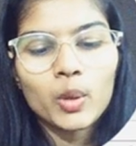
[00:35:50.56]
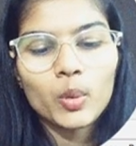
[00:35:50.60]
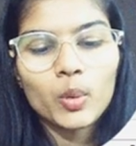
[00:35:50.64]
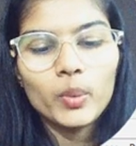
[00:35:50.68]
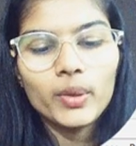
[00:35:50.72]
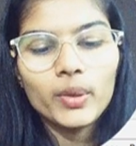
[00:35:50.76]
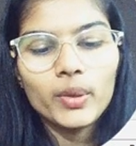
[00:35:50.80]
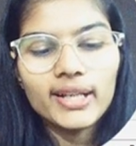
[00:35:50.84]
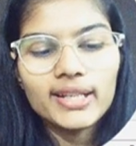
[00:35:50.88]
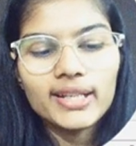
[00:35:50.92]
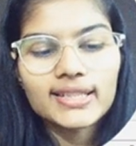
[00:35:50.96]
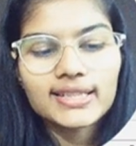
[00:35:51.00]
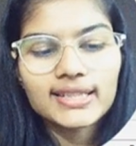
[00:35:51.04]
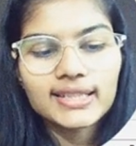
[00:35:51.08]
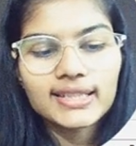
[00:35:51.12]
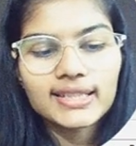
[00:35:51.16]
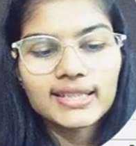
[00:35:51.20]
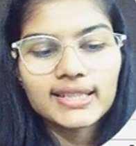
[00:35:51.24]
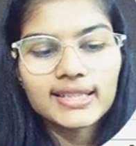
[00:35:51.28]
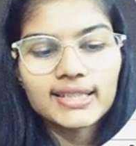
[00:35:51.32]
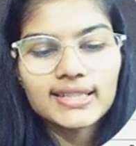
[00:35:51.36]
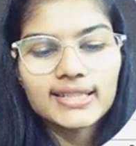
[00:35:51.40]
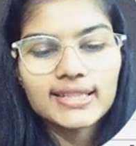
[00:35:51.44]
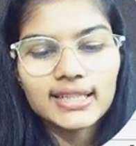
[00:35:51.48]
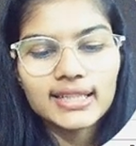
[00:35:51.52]
We
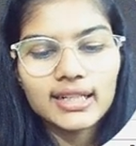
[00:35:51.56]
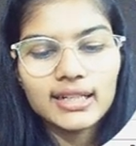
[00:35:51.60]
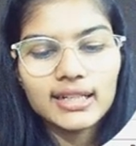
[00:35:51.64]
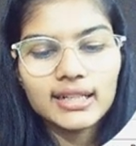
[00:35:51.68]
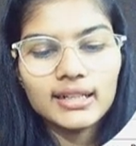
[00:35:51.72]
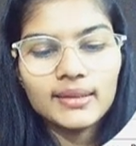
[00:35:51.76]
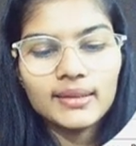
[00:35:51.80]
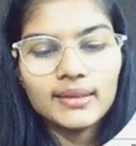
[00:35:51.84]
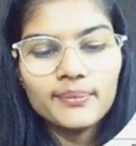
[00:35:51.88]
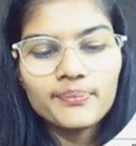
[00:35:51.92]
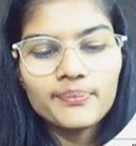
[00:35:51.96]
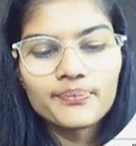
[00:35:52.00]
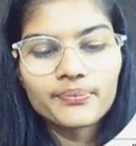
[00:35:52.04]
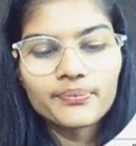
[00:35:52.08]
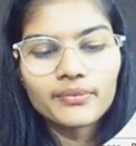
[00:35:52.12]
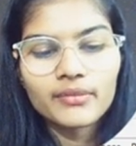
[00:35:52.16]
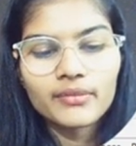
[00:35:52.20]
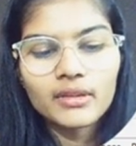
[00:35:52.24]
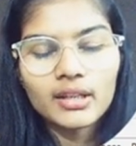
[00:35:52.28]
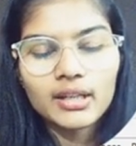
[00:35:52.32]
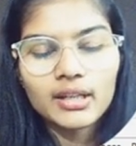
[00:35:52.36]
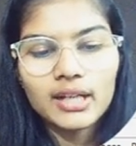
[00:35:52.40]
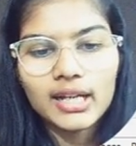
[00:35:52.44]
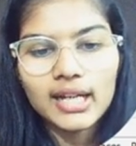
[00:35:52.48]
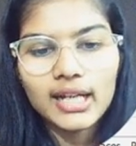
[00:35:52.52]
discuss the
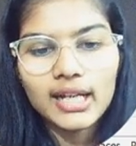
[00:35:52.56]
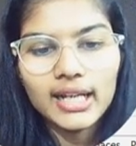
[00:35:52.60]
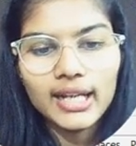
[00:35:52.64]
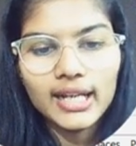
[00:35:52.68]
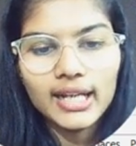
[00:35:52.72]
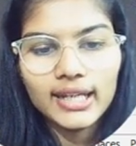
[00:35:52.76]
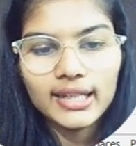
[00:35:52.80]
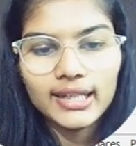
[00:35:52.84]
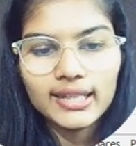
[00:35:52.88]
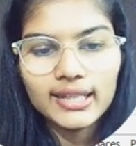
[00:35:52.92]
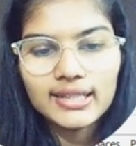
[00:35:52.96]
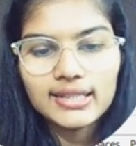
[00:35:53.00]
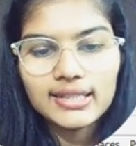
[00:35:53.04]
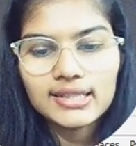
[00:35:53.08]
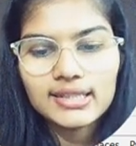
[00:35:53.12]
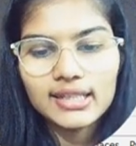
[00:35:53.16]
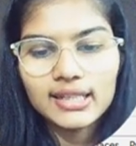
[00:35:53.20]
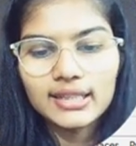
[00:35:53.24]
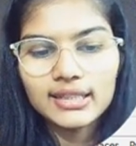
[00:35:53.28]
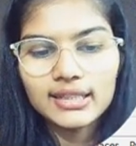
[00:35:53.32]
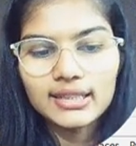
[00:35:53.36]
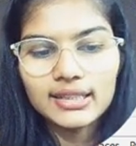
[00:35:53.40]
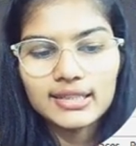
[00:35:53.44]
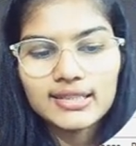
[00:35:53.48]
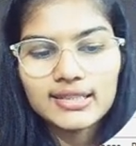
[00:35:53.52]
height,
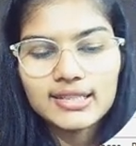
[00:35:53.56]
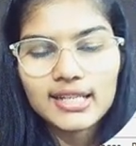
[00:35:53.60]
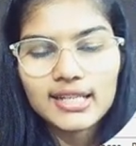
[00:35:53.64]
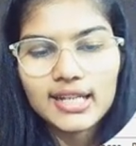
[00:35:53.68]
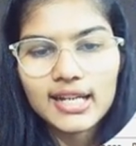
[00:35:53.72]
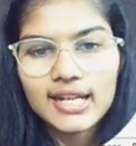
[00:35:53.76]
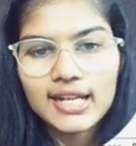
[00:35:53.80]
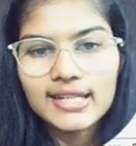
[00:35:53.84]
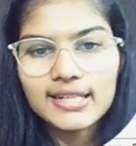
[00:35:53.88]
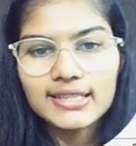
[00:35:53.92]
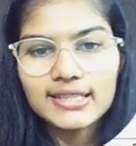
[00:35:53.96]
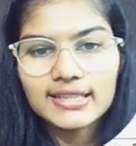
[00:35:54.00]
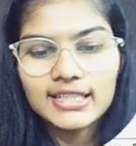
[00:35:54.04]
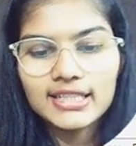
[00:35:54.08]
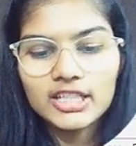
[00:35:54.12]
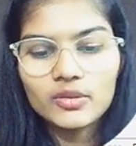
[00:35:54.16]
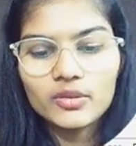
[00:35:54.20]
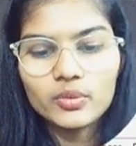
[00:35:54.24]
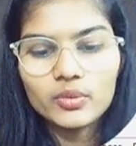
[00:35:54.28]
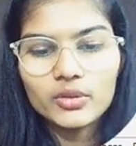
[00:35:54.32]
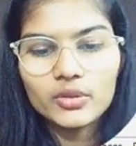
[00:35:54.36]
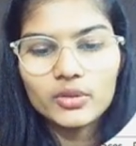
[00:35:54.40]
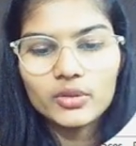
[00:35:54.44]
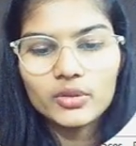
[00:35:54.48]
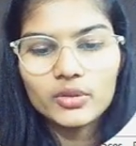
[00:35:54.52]
and let's say height is
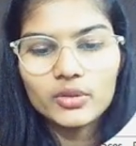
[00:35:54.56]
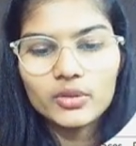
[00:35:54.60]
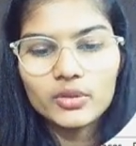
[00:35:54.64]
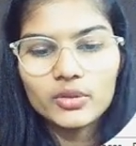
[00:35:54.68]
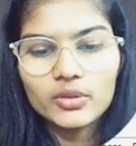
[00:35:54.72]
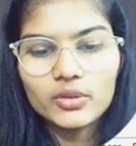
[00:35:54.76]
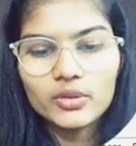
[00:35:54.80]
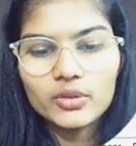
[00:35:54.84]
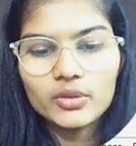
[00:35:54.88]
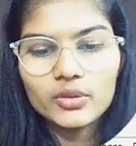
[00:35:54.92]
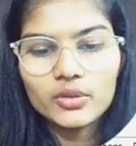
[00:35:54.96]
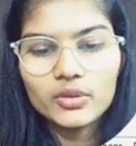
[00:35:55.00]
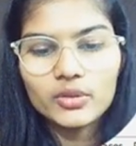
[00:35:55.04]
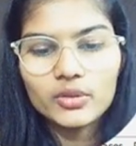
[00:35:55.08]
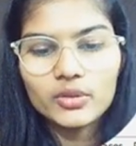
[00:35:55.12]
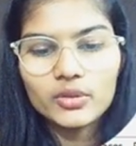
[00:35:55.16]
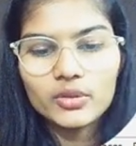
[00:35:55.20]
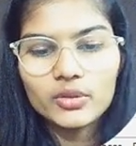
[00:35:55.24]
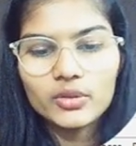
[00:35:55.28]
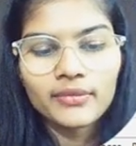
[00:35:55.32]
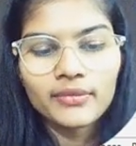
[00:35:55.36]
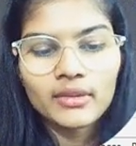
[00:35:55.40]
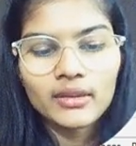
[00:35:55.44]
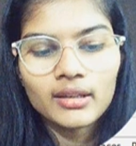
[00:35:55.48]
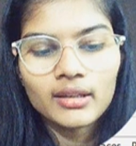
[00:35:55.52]
equal to 3.
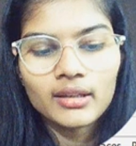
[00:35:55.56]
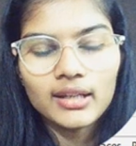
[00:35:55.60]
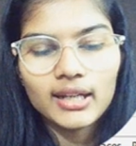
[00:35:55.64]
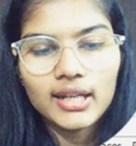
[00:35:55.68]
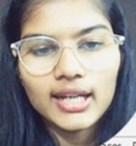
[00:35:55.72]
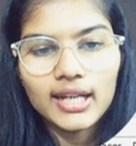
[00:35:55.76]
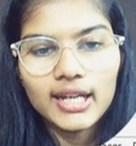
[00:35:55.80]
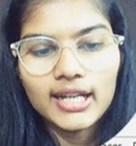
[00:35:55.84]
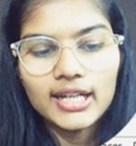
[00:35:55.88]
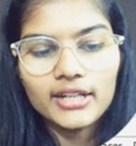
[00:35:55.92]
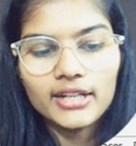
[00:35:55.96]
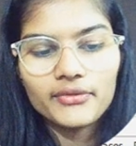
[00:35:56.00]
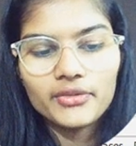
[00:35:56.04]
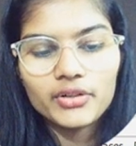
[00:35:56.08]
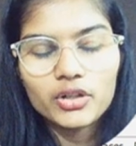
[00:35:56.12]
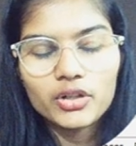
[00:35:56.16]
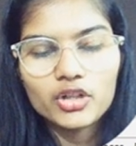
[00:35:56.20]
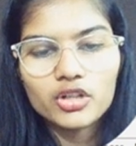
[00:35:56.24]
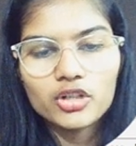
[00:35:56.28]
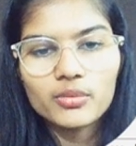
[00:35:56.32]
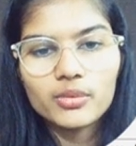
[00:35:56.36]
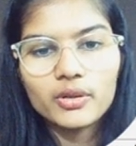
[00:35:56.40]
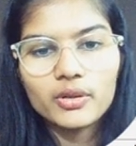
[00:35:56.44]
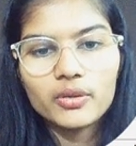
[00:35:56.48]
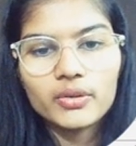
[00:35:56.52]
And if we
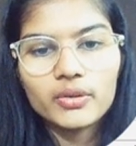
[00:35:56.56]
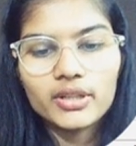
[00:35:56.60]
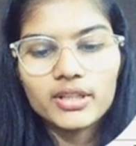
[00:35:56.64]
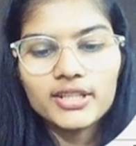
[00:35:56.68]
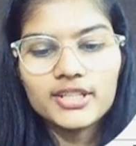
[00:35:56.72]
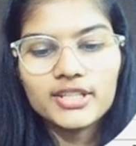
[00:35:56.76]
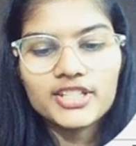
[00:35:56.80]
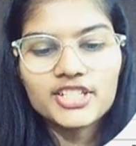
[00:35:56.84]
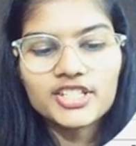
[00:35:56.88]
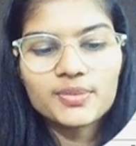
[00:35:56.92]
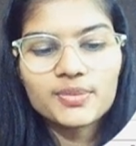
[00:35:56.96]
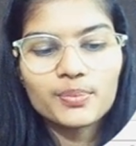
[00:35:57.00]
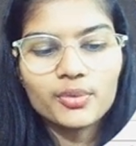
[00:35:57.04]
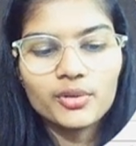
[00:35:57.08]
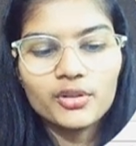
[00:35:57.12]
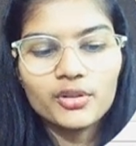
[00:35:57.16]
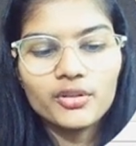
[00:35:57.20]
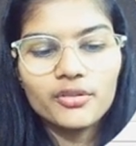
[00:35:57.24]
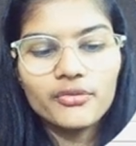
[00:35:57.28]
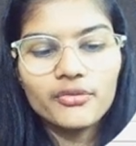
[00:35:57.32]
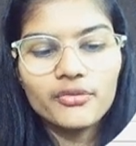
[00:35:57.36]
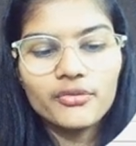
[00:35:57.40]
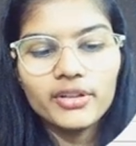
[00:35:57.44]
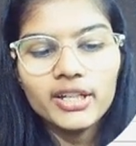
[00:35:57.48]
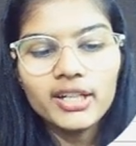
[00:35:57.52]
talk about is
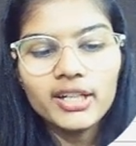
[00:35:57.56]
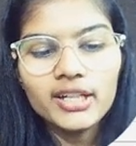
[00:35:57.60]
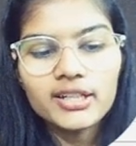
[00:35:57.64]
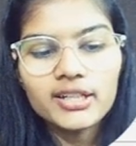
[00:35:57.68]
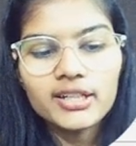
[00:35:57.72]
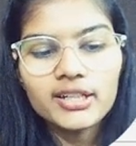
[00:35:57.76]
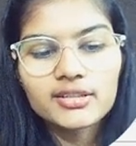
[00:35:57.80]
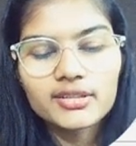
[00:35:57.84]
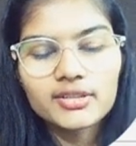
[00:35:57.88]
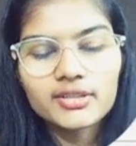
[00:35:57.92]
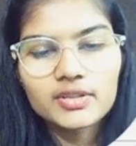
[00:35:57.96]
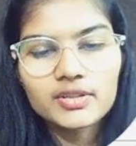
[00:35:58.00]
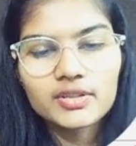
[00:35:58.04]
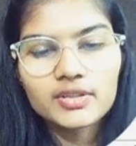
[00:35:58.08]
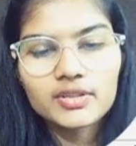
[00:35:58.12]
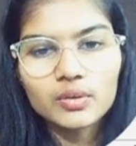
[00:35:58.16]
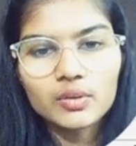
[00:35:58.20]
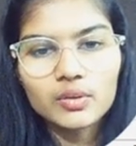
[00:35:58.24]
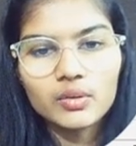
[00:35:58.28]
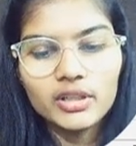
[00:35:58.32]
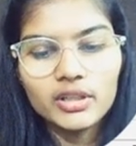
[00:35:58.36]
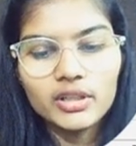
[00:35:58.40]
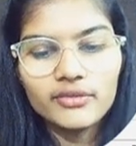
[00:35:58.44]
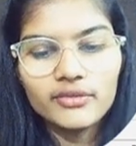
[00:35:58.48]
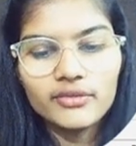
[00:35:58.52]
perfect,
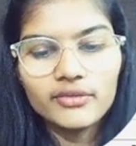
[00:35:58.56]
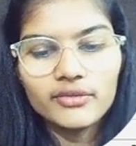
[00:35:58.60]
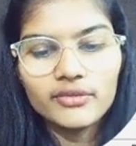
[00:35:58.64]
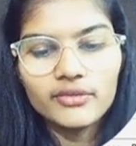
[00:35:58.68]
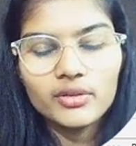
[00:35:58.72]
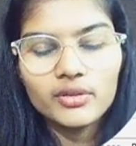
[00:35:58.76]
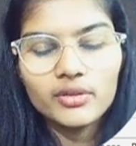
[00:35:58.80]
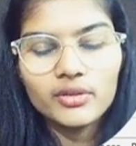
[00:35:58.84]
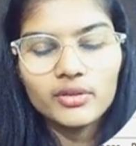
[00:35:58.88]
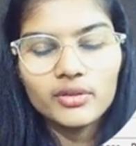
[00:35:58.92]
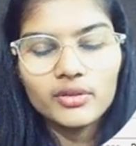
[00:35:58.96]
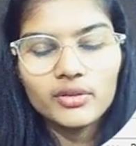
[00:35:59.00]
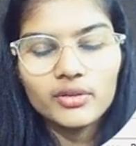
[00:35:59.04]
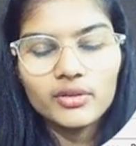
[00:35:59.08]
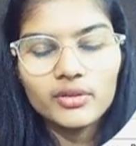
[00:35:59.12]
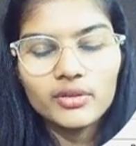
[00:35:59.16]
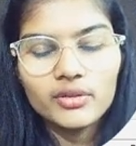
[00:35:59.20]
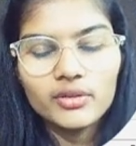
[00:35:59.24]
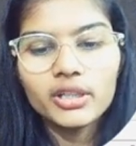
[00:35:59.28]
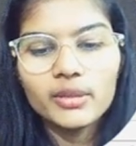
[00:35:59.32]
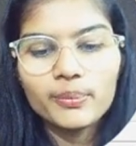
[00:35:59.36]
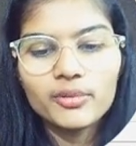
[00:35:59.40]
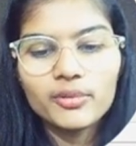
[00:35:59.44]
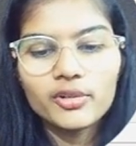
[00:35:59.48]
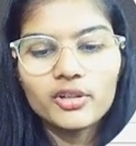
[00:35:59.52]
so if you want it to
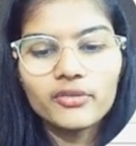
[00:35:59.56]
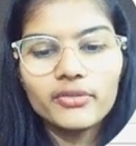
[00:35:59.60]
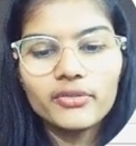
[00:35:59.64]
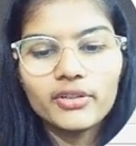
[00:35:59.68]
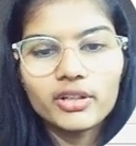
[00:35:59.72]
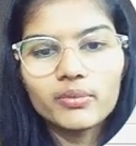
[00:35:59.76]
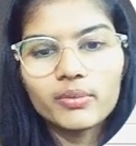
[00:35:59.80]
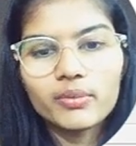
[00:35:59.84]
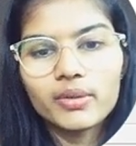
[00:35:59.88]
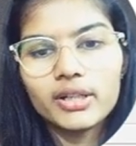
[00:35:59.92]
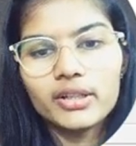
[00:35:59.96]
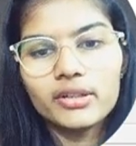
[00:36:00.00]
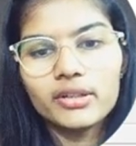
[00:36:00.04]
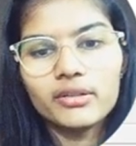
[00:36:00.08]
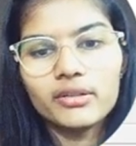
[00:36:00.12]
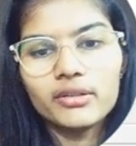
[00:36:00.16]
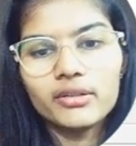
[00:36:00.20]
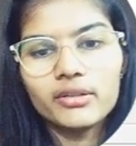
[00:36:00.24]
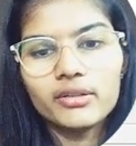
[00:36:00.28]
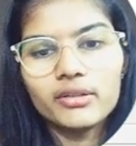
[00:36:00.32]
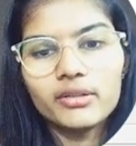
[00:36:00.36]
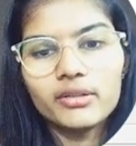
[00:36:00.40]
be a perfect one, you can